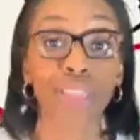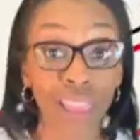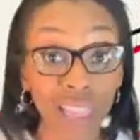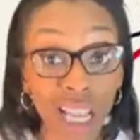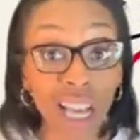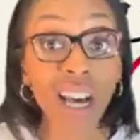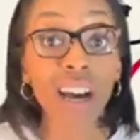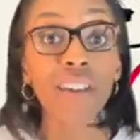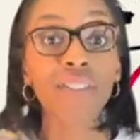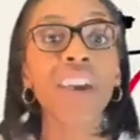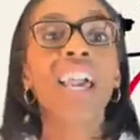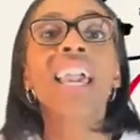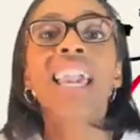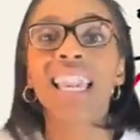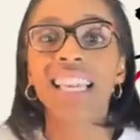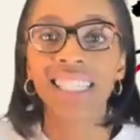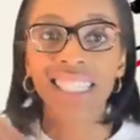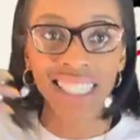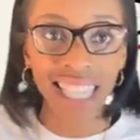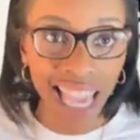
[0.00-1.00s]
Love
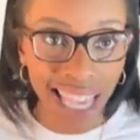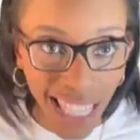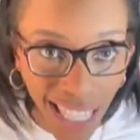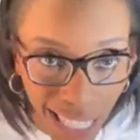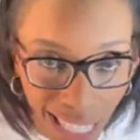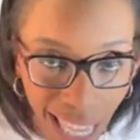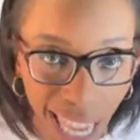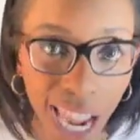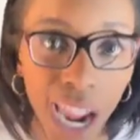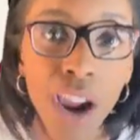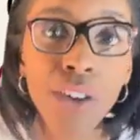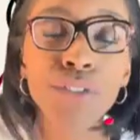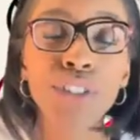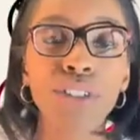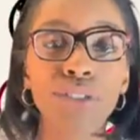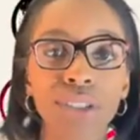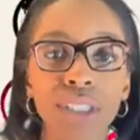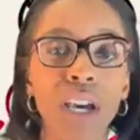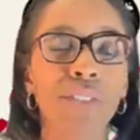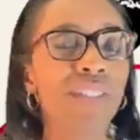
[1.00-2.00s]
is taking care of
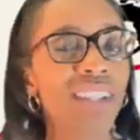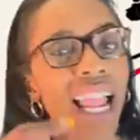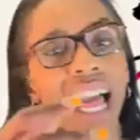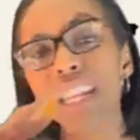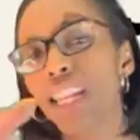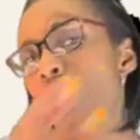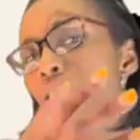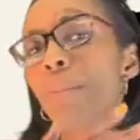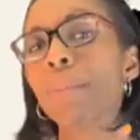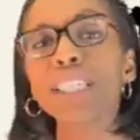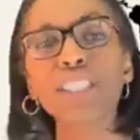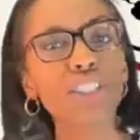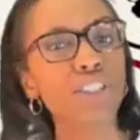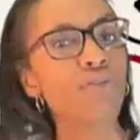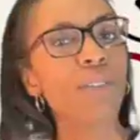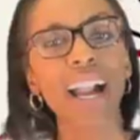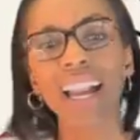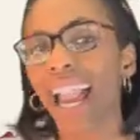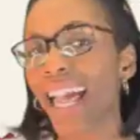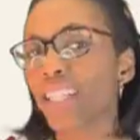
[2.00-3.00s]
yourself. And I know me
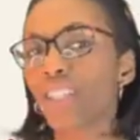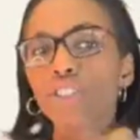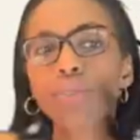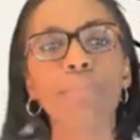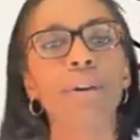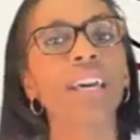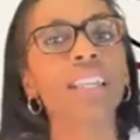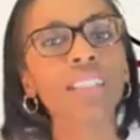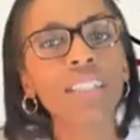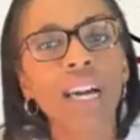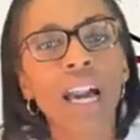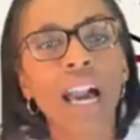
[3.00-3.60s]
too. I got to do better.